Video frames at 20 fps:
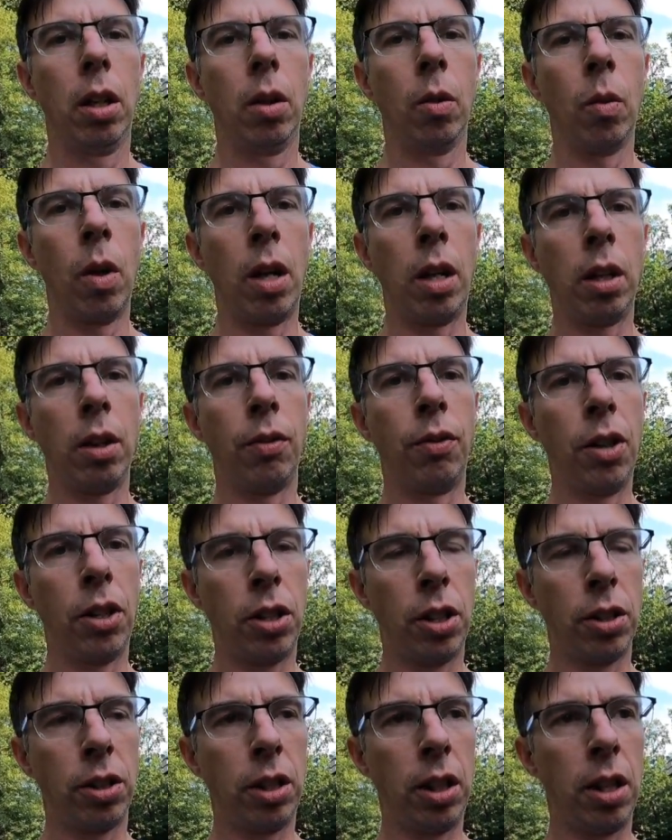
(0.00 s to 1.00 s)
running
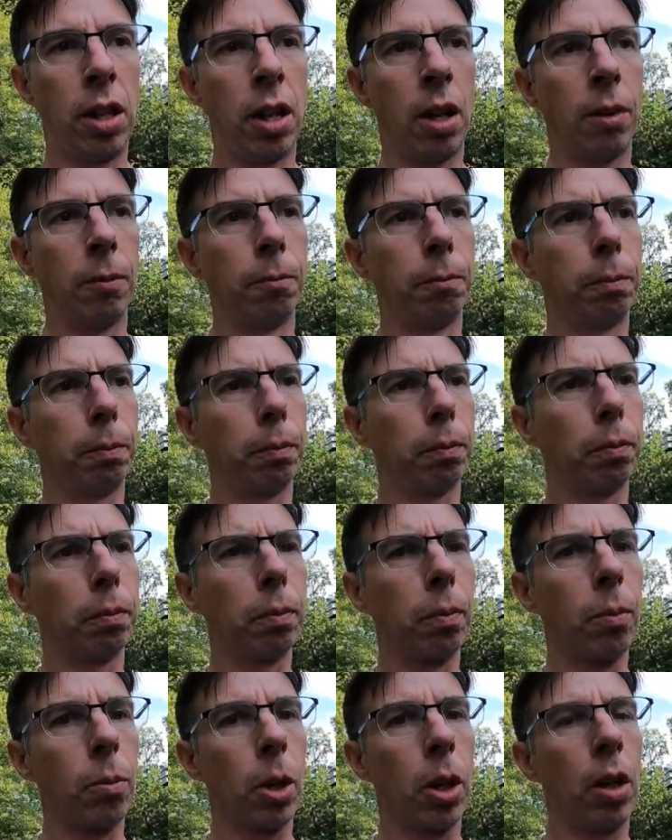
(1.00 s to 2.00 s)
efficiency there.
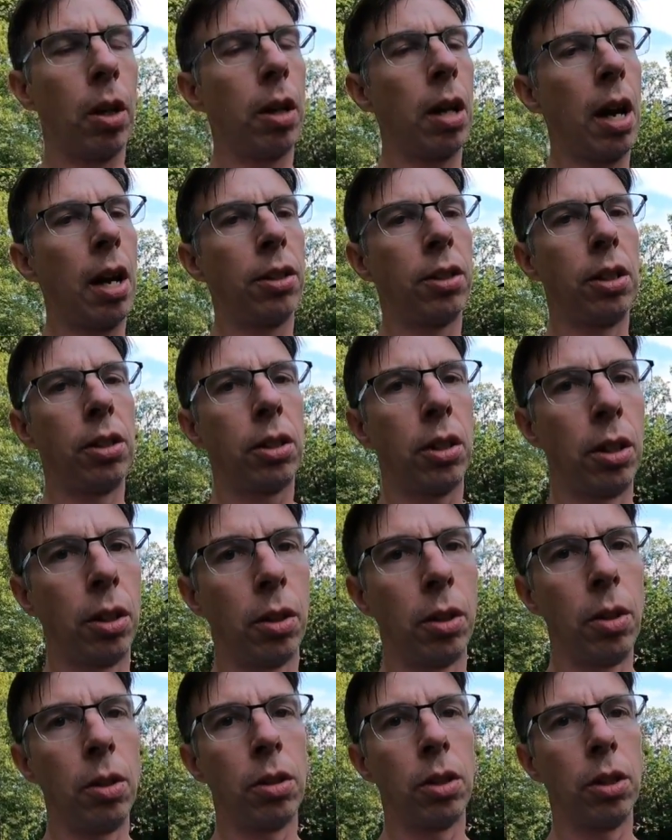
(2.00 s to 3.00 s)
All right, guys, this
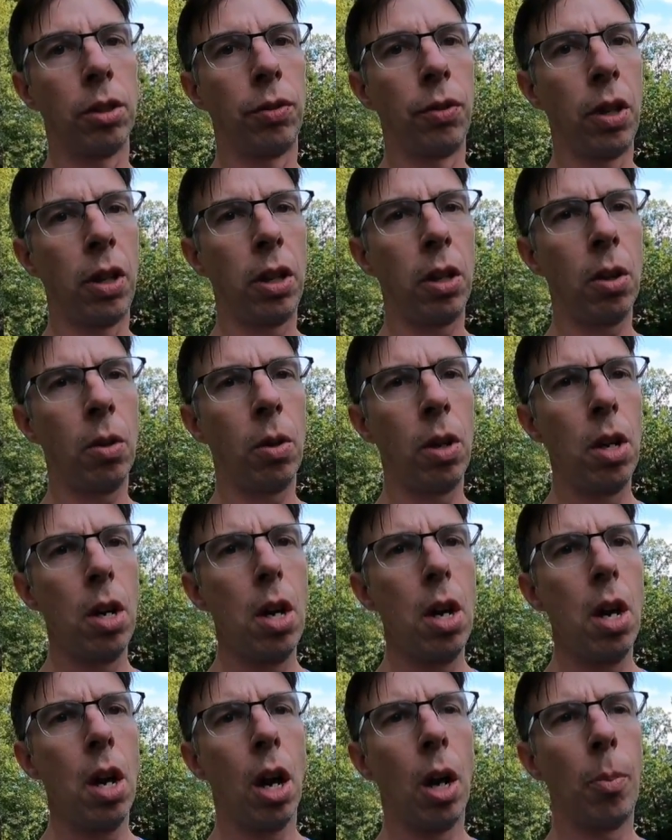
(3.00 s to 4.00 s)
concludes this video.
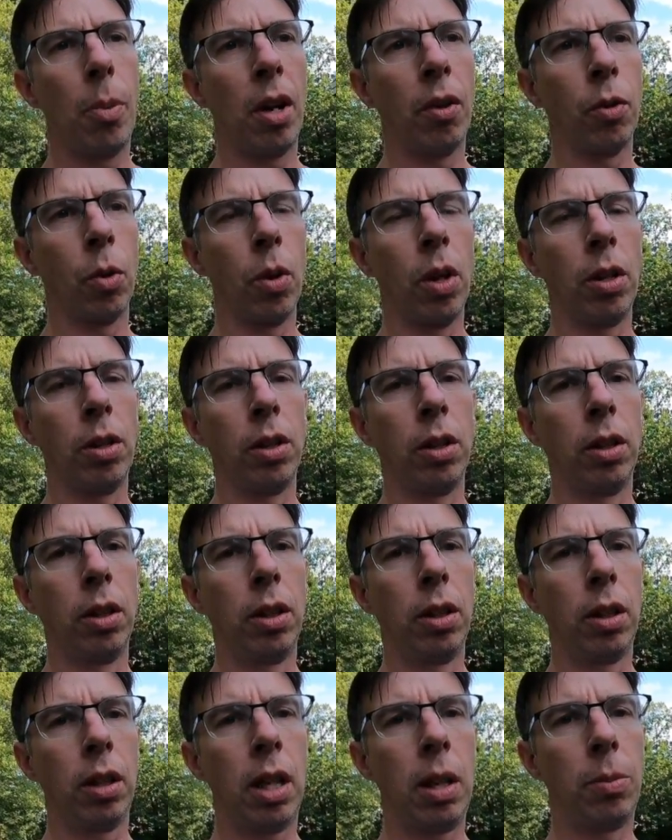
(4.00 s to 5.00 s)
Hope everyone
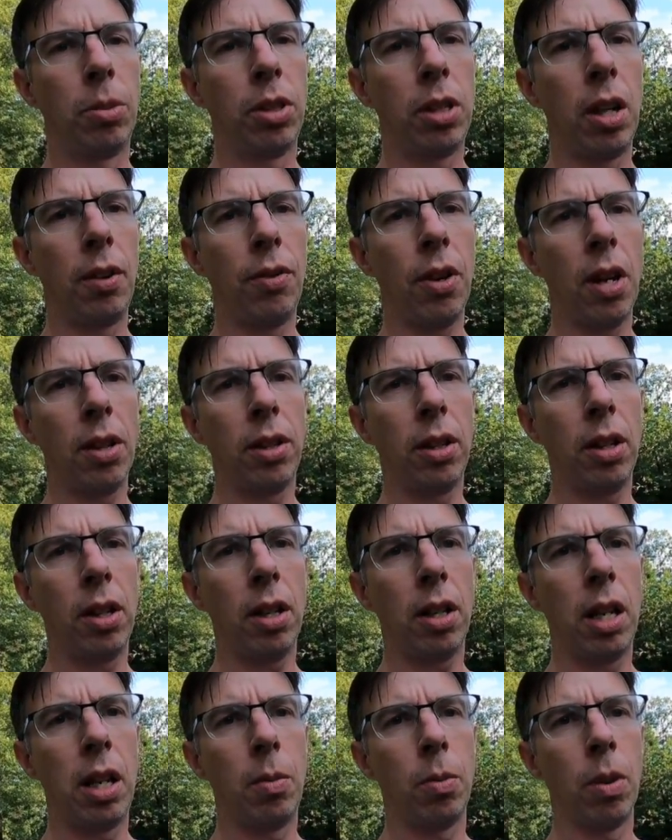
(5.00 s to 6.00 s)
keeps safe out
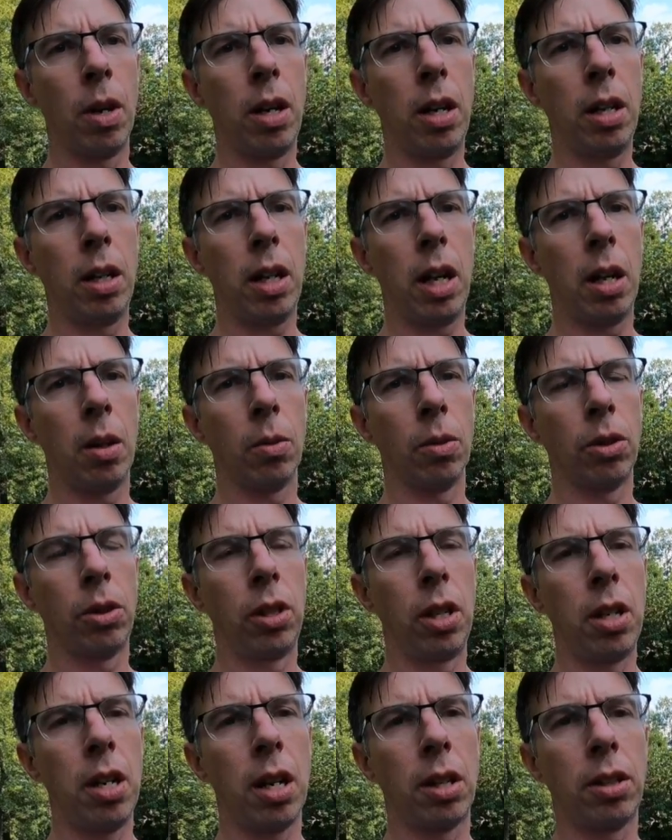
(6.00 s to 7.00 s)
there, keep running, and we'll
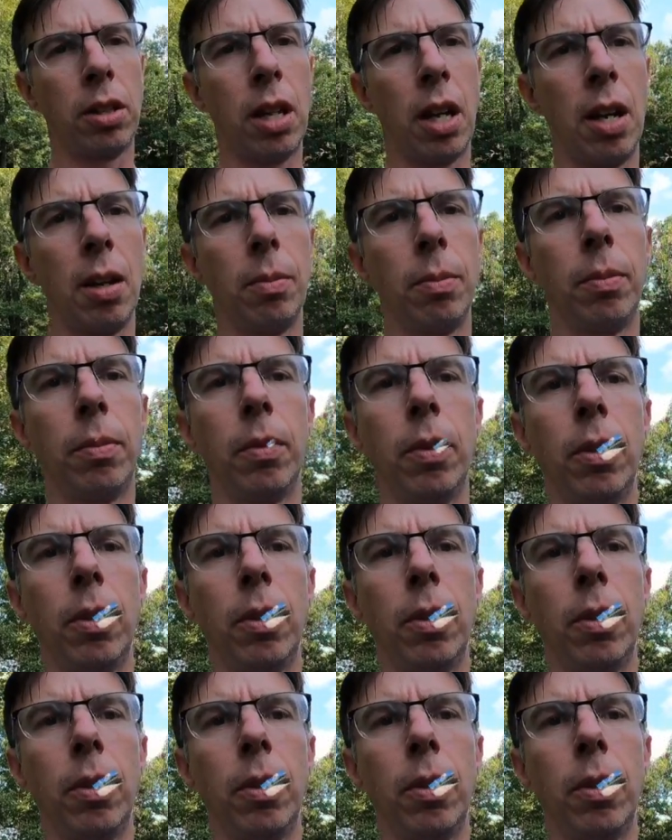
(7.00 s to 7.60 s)
see you next time.